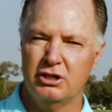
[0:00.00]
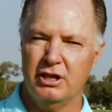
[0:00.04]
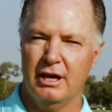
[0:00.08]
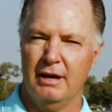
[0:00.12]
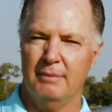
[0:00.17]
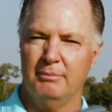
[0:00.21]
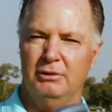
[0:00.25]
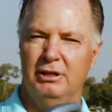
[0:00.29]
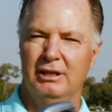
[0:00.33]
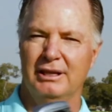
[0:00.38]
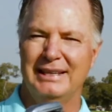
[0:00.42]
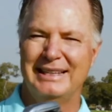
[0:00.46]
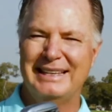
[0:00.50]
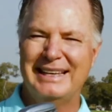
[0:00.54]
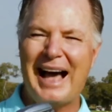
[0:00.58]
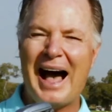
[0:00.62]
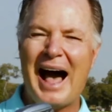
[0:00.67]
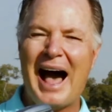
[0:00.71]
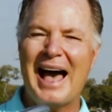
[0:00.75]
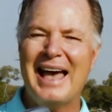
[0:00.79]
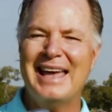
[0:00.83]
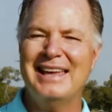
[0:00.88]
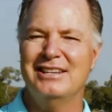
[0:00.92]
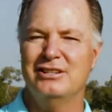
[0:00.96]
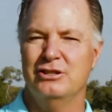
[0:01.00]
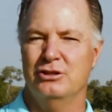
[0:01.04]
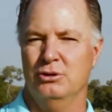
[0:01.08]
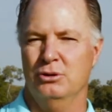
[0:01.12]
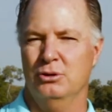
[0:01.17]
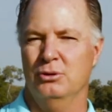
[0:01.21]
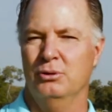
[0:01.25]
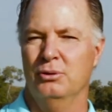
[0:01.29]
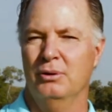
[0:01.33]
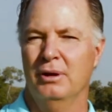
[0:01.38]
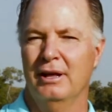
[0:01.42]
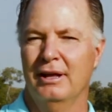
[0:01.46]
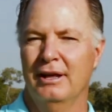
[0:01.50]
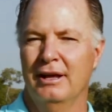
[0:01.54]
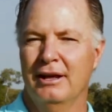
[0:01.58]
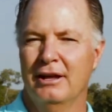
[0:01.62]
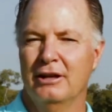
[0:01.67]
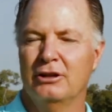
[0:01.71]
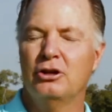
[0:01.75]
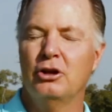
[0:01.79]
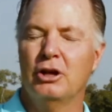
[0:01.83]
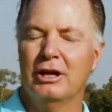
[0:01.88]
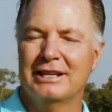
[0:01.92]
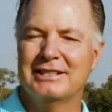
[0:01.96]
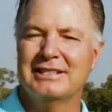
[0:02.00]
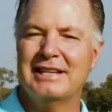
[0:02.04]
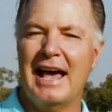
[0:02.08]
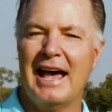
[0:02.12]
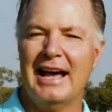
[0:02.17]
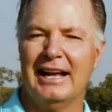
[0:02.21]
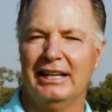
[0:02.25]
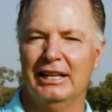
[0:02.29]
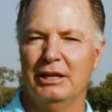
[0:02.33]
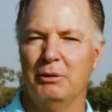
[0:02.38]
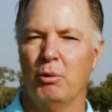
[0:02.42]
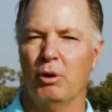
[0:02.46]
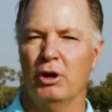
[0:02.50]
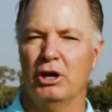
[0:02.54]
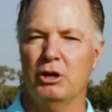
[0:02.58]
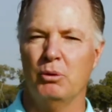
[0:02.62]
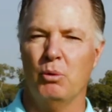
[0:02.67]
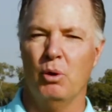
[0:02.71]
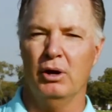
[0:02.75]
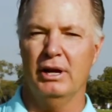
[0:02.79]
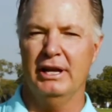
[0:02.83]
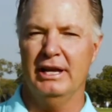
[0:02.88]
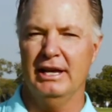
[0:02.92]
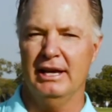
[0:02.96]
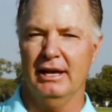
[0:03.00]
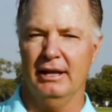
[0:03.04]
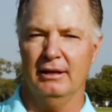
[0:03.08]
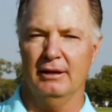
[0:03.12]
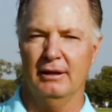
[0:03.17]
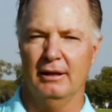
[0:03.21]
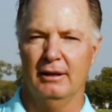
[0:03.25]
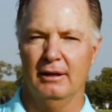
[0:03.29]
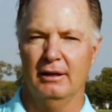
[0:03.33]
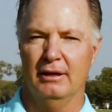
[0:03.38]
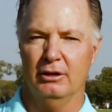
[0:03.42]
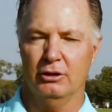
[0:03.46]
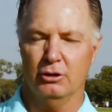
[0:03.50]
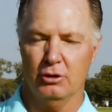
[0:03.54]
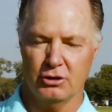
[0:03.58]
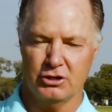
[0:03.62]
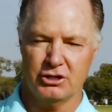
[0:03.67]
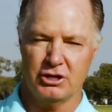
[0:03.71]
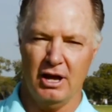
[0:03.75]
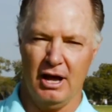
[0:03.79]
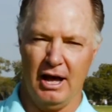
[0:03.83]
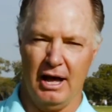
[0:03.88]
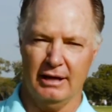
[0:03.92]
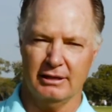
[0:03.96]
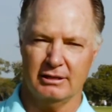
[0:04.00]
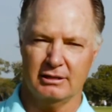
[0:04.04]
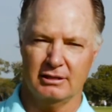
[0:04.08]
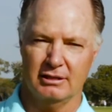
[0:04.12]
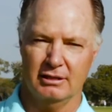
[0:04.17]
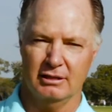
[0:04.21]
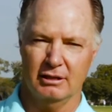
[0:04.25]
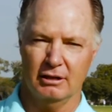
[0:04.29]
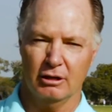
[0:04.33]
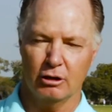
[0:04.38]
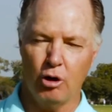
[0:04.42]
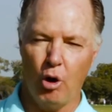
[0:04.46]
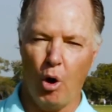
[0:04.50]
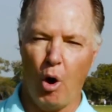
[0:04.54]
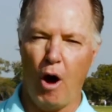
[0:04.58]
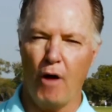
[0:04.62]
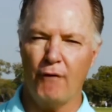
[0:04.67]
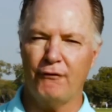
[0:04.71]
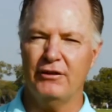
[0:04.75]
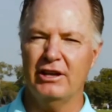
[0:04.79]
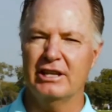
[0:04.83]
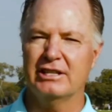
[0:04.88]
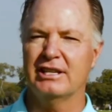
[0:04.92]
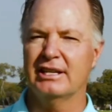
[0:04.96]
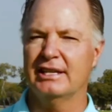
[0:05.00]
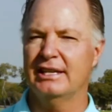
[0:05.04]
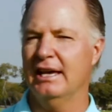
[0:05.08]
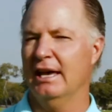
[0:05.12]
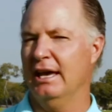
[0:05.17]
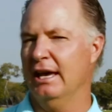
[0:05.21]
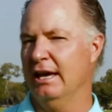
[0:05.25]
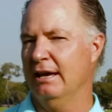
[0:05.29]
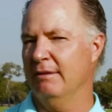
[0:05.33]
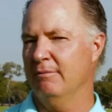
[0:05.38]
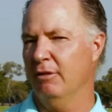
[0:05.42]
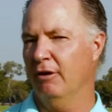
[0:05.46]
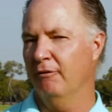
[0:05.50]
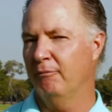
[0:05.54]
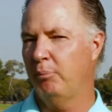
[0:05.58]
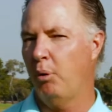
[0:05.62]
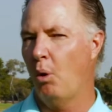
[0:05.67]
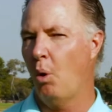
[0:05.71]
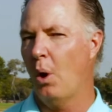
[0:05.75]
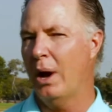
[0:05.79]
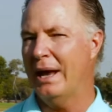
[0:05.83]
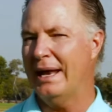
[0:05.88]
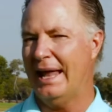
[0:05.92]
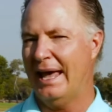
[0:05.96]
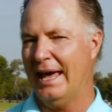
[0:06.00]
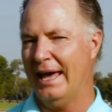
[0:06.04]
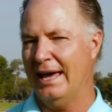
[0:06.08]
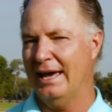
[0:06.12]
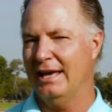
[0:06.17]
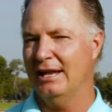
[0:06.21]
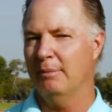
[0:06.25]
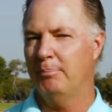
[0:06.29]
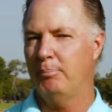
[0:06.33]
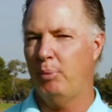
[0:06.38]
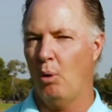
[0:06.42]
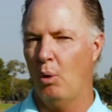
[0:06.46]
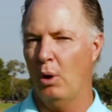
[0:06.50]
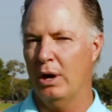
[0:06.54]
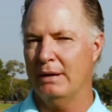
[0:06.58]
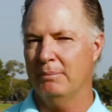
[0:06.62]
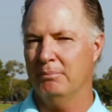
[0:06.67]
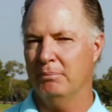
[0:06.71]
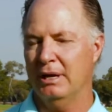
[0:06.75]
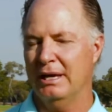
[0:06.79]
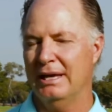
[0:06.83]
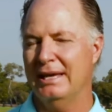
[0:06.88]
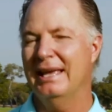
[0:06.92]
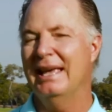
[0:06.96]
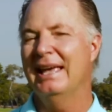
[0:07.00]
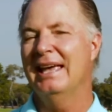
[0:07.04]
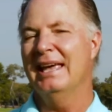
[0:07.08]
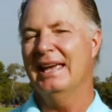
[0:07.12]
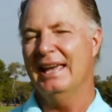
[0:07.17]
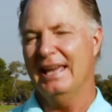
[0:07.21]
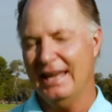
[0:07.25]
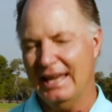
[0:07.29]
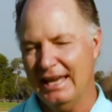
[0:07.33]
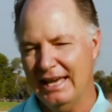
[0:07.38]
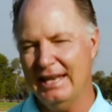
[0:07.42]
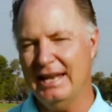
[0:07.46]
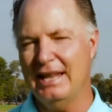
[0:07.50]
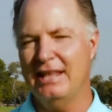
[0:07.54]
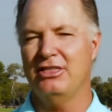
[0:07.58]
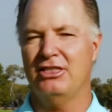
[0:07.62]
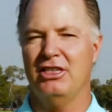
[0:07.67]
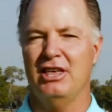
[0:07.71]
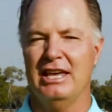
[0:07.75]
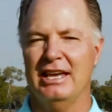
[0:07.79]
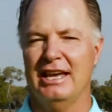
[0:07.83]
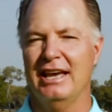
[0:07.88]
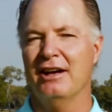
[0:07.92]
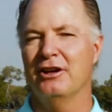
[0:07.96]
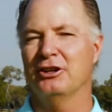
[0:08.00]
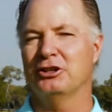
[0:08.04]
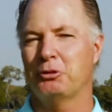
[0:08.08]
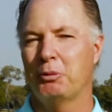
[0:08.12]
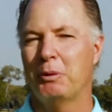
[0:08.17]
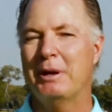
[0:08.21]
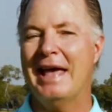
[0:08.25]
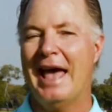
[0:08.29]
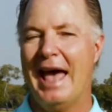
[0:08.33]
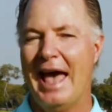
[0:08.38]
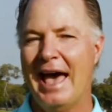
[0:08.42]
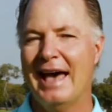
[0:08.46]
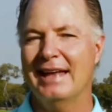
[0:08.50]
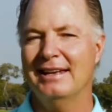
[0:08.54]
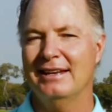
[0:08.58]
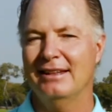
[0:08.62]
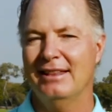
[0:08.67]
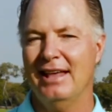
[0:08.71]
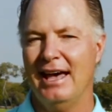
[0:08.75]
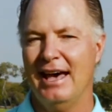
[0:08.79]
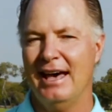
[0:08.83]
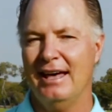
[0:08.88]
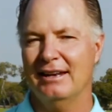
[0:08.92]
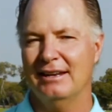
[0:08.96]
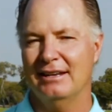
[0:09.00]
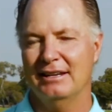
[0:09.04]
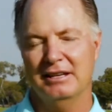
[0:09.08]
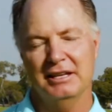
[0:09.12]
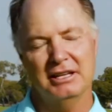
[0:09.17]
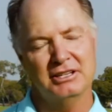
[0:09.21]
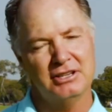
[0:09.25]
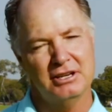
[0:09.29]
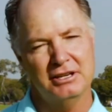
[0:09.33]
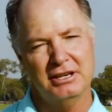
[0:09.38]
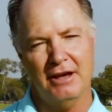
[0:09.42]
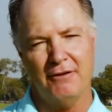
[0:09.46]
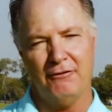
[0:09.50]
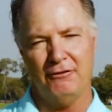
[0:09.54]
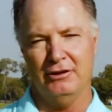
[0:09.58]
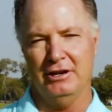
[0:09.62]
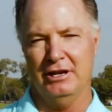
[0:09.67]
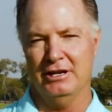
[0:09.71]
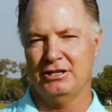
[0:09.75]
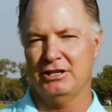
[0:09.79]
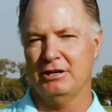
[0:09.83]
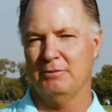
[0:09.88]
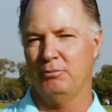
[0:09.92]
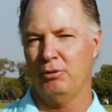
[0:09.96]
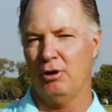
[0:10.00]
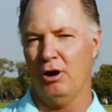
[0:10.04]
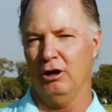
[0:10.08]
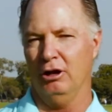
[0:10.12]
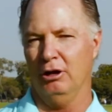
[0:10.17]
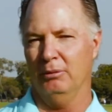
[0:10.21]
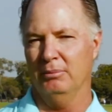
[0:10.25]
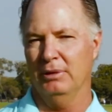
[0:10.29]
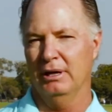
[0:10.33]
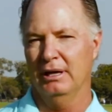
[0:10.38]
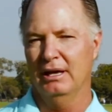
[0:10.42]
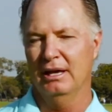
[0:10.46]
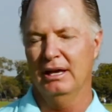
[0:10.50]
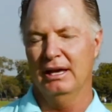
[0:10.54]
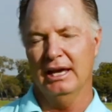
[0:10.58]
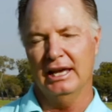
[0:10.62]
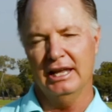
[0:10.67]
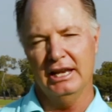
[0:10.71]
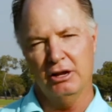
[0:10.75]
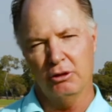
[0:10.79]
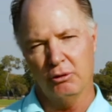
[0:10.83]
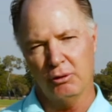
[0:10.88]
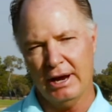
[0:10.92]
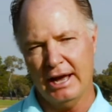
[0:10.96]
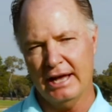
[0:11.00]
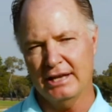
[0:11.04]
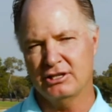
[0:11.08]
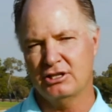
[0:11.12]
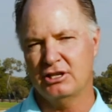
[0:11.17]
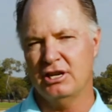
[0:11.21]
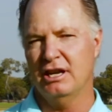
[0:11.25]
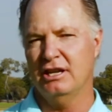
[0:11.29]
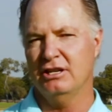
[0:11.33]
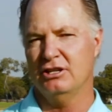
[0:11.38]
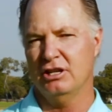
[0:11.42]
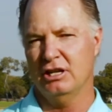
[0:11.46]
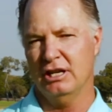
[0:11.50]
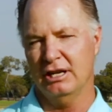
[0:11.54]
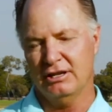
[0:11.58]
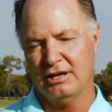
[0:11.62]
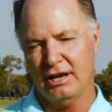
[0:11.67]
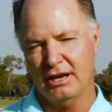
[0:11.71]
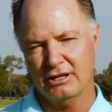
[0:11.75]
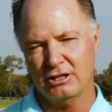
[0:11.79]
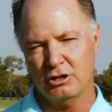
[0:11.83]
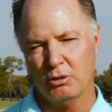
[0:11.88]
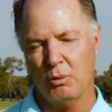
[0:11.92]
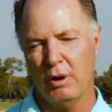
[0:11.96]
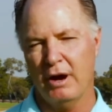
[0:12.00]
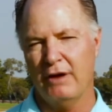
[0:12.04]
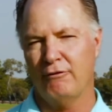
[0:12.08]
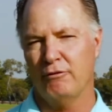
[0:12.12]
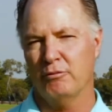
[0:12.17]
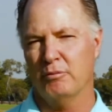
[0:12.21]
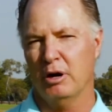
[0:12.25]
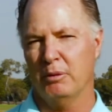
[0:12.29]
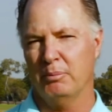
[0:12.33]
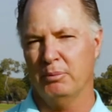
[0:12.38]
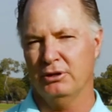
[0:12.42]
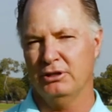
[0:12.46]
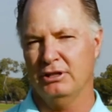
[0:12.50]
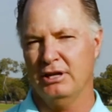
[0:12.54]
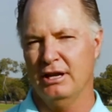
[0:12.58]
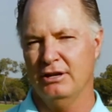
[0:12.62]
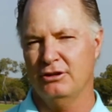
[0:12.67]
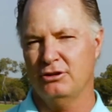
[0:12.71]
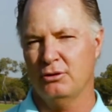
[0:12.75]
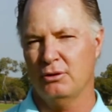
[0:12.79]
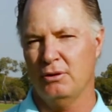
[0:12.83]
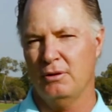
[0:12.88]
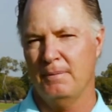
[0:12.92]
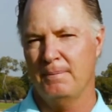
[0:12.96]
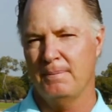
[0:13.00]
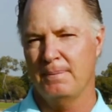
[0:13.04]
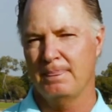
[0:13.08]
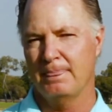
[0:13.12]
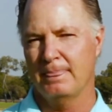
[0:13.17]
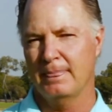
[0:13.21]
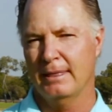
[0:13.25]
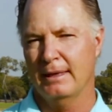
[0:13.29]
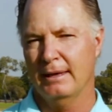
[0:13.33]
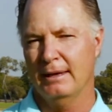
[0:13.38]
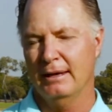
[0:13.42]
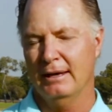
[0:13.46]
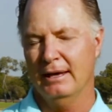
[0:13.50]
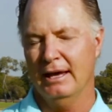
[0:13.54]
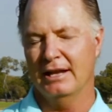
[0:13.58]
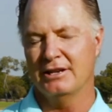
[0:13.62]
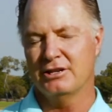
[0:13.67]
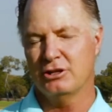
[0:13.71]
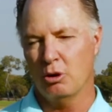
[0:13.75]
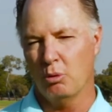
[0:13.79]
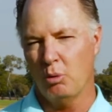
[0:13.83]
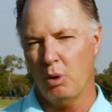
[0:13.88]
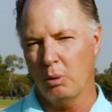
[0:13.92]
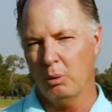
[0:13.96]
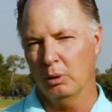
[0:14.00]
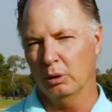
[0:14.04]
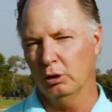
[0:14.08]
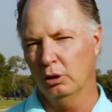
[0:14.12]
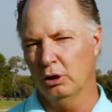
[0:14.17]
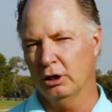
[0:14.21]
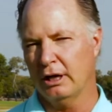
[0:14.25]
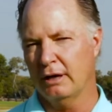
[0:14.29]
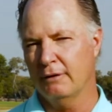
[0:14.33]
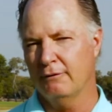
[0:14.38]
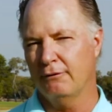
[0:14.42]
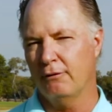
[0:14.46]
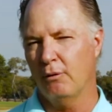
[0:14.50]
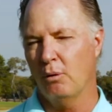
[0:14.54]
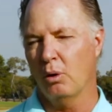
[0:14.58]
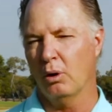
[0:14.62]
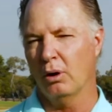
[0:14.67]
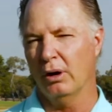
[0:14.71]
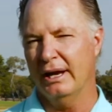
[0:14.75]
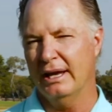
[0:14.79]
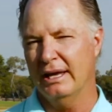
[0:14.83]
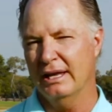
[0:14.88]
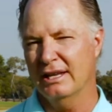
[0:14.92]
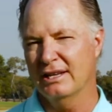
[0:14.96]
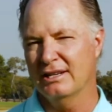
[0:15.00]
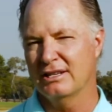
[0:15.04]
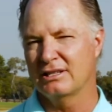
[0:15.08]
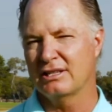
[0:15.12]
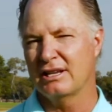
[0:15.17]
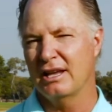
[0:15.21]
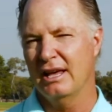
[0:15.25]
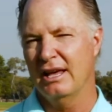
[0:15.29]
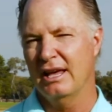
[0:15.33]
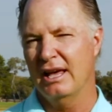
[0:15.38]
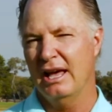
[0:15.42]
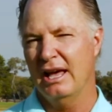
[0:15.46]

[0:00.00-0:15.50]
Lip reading: them to guide you to exactly where you want to hit your shots. Golf is a game of point A to point B. Anything else we add to that is a definition problem. It either adds tension, it takes away from our potential. And so what we're looking for is,